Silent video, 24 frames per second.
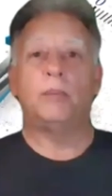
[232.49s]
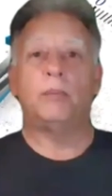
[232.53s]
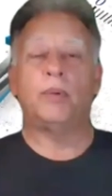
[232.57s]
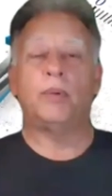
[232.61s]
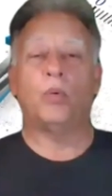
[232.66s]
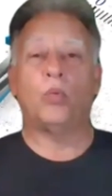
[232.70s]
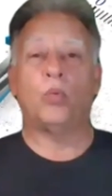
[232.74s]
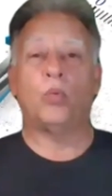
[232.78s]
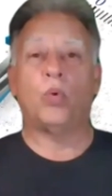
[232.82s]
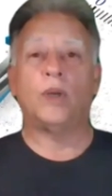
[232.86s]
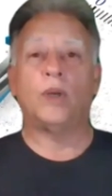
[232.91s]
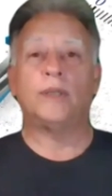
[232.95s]

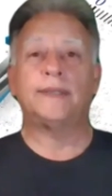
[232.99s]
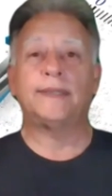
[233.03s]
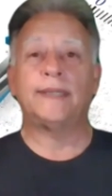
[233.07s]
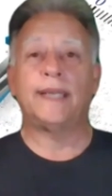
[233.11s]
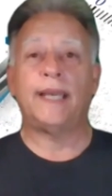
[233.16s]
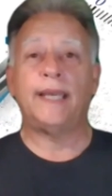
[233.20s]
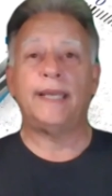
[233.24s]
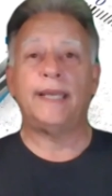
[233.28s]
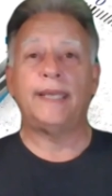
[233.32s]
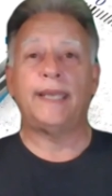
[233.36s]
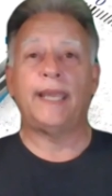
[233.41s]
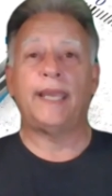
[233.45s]
But once
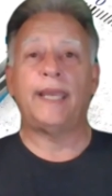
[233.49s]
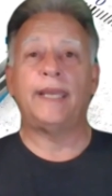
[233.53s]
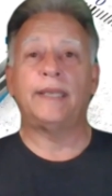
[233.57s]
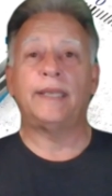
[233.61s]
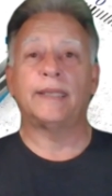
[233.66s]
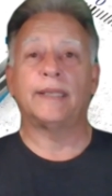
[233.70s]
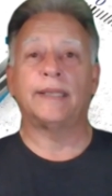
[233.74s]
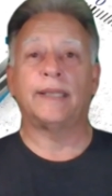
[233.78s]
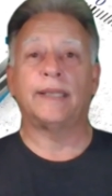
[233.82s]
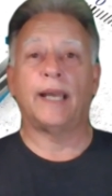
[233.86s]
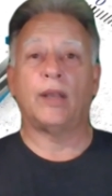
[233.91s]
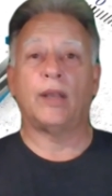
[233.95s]
I
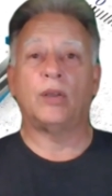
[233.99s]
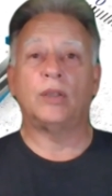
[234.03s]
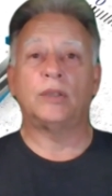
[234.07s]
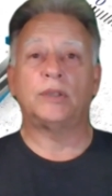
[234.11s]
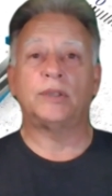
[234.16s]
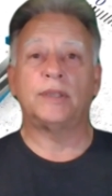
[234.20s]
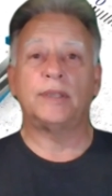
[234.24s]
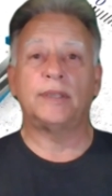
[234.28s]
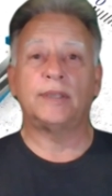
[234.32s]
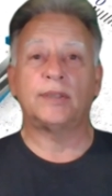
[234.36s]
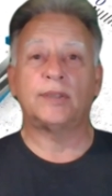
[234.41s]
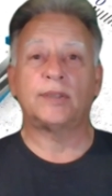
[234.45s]
gain the
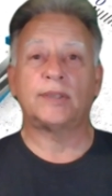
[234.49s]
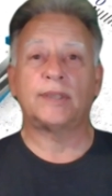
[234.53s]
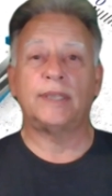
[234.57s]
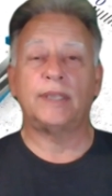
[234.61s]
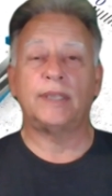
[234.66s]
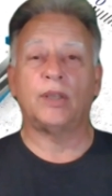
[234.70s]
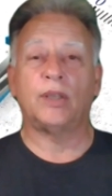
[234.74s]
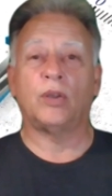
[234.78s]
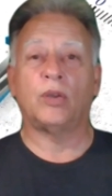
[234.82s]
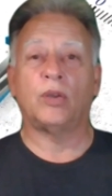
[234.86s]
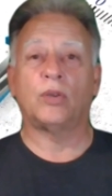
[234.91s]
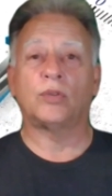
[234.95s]
knowledge and the
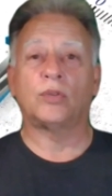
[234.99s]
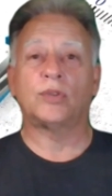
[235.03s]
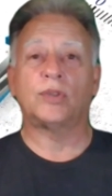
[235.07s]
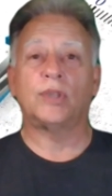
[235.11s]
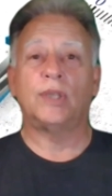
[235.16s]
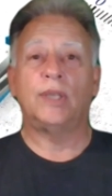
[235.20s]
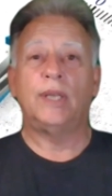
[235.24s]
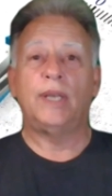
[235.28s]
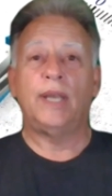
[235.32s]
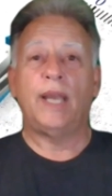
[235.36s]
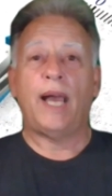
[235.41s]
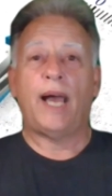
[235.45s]
skills,